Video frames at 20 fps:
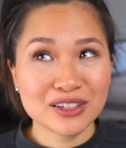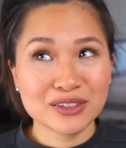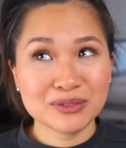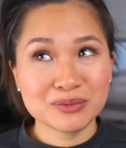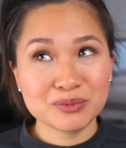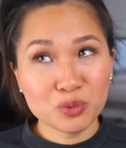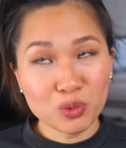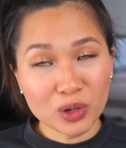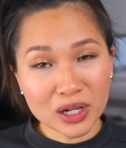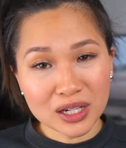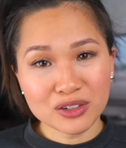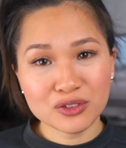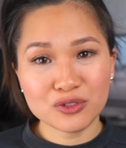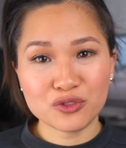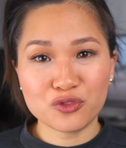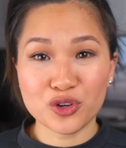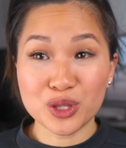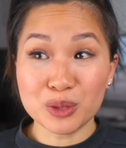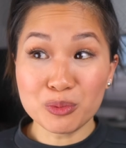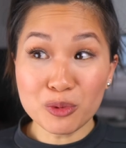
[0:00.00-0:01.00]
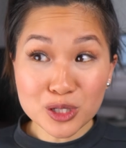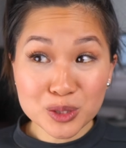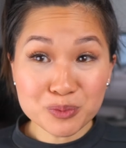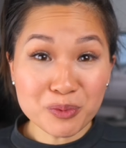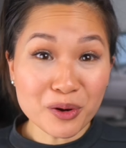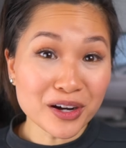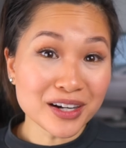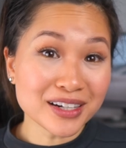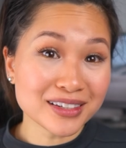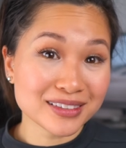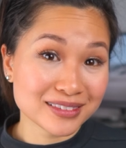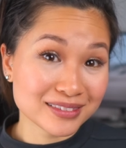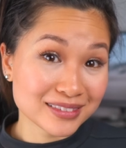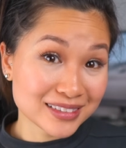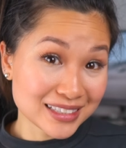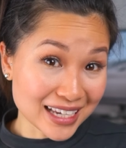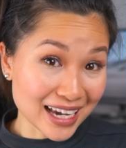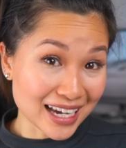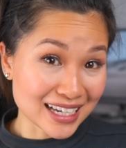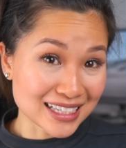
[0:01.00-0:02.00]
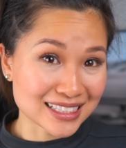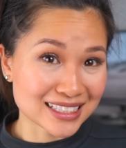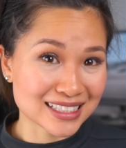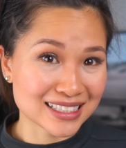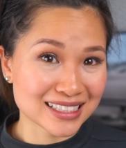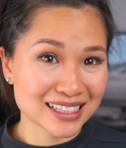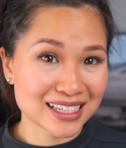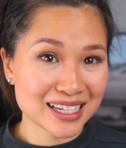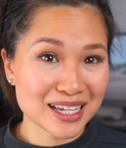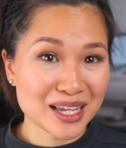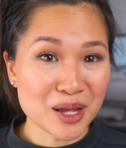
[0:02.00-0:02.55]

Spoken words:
Well, for the most part, yes.